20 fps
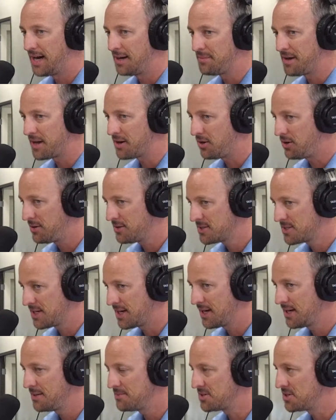um, at all
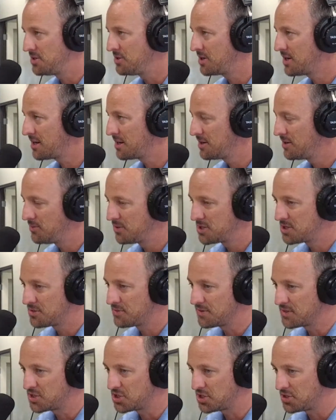times, and you got to know
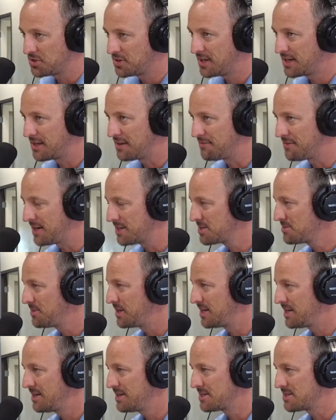what your return on
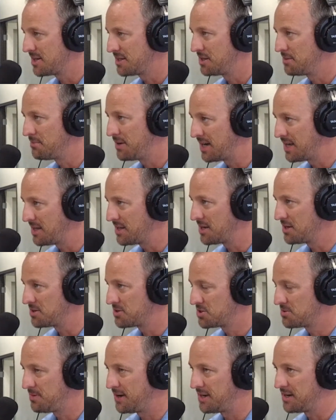investment is on the money that
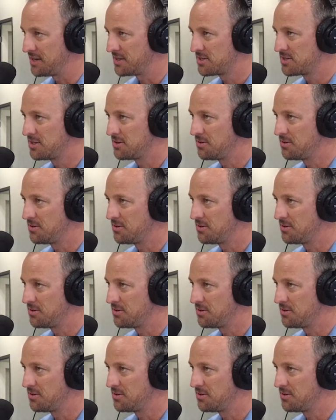you're spending.